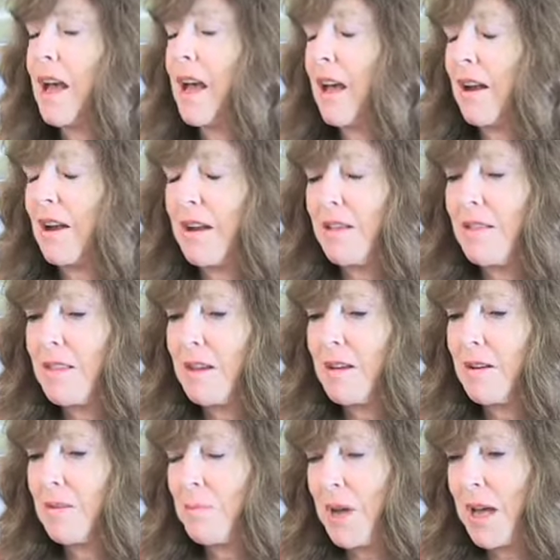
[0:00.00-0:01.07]
and
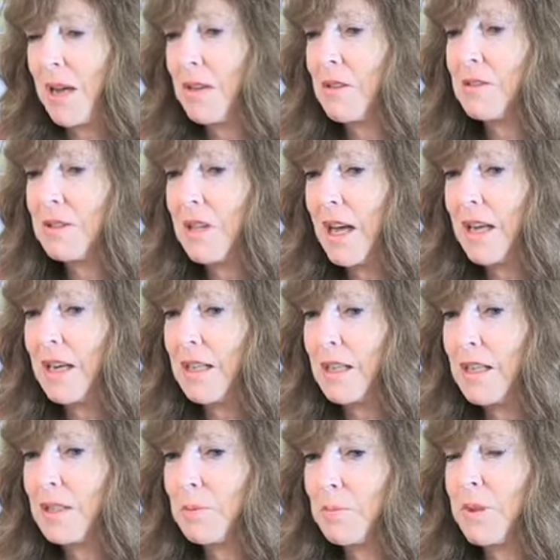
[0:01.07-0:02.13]
the man who led it,
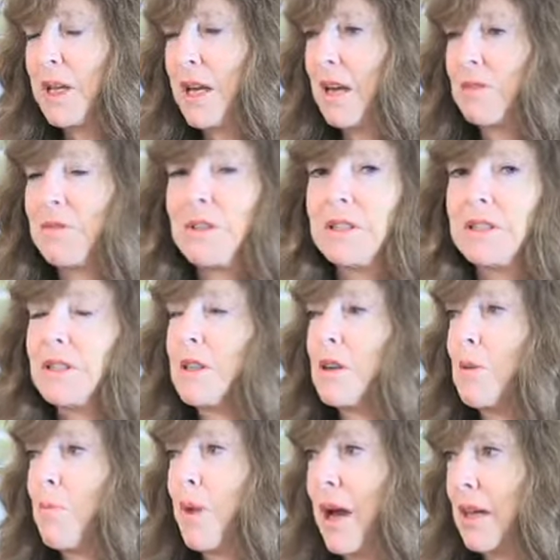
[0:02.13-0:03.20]
his plan was to
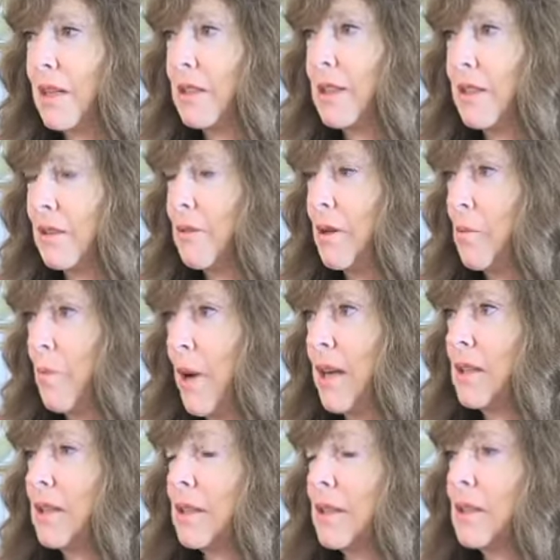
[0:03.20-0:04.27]
go back to the
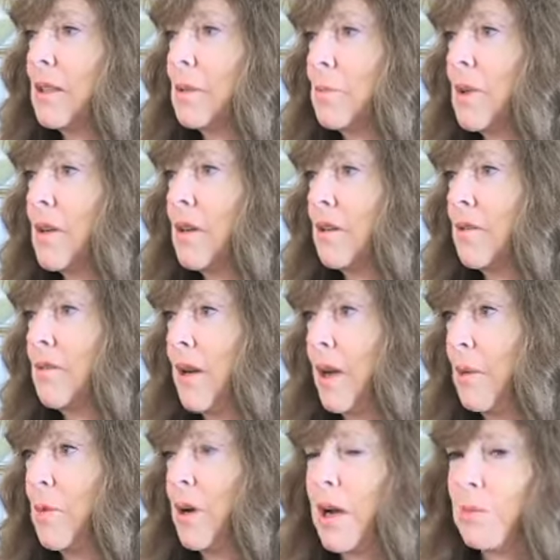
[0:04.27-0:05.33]
greenback system of
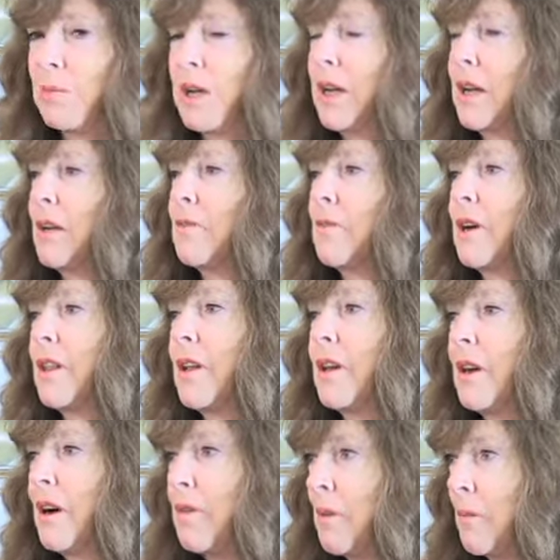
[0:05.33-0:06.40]
Abraham Lincoln, where the
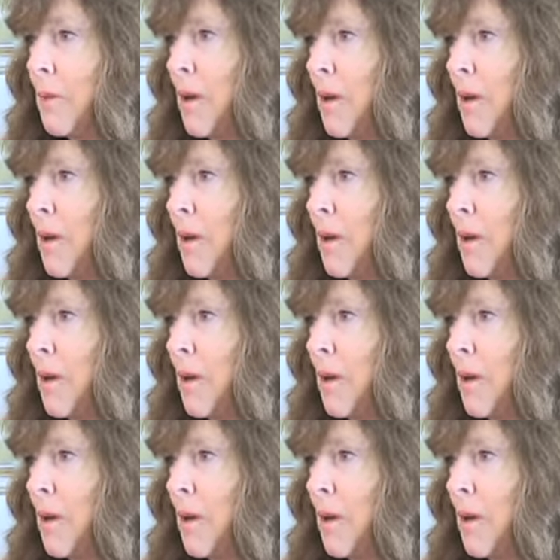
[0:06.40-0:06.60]
government...